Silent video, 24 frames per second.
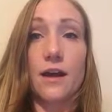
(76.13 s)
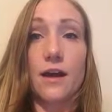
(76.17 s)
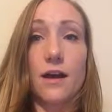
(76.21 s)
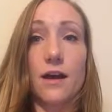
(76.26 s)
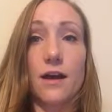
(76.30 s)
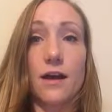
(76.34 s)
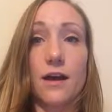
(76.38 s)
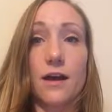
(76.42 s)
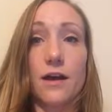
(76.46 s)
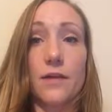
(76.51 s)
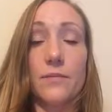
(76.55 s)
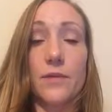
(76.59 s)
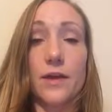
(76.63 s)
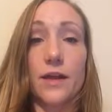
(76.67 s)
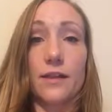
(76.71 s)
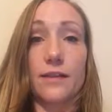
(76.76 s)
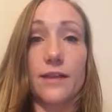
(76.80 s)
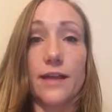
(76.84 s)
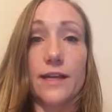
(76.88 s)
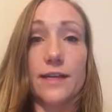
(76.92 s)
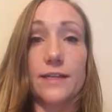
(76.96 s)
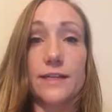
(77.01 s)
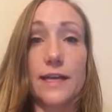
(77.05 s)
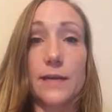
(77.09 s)
A
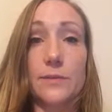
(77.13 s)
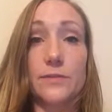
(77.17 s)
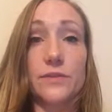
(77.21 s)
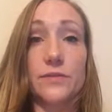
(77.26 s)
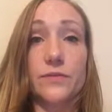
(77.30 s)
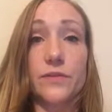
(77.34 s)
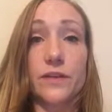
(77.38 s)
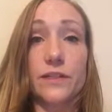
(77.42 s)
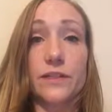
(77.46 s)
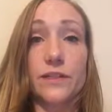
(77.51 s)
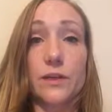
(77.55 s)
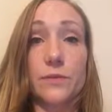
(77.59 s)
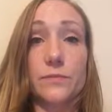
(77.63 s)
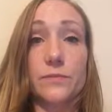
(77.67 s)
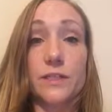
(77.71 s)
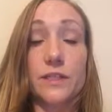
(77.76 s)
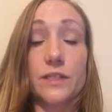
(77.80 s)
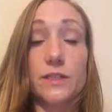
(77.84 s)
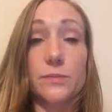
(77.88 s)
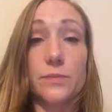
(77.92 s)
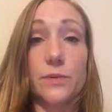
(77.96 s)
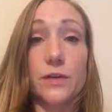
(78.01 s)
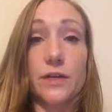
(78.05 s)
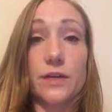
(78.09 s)
lot of times victims
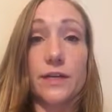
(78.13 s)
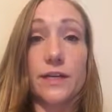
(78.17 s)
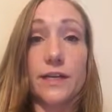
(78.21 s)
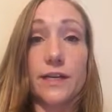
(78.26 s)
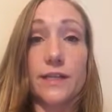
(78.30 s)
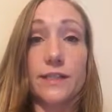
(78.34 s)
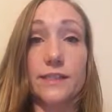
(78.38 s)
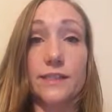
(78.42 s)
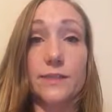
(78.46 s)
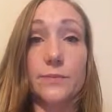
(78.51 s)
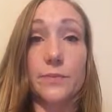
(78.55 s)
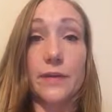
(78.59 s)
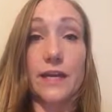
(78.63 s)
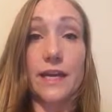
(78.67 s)
experience